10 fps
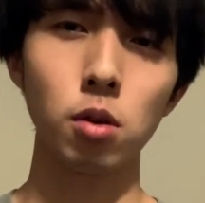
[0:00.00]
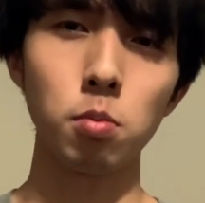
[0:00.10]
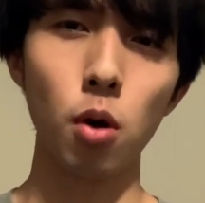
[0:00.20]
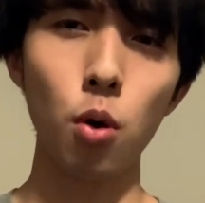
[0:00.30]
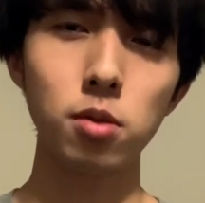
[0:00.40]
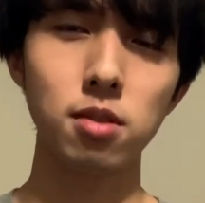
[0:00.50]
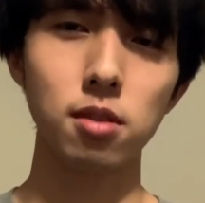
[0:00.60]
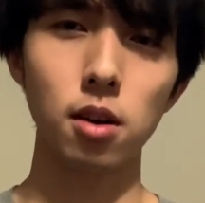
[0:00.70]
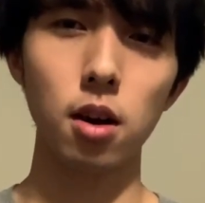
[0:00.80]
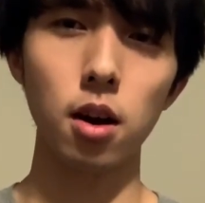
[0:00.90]
most,
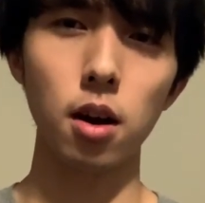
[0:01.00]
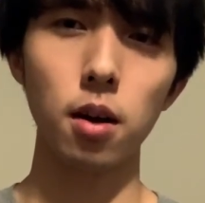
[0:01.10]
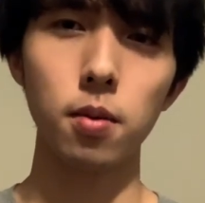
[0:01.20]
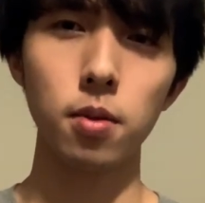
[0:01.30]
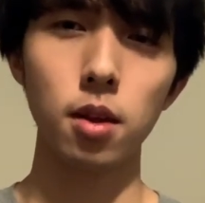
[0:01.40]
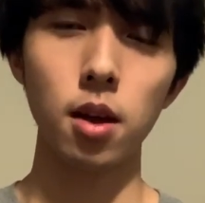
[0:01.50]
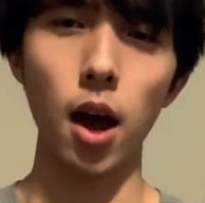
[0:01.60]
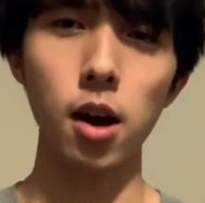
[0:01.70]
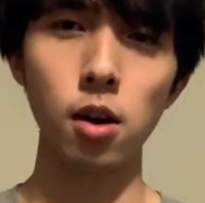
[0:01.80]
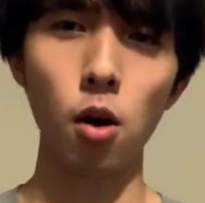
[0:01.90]
uh,
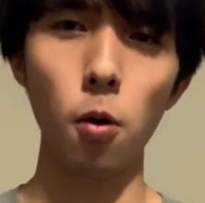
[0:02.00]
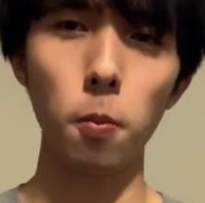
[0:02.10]
I don't know,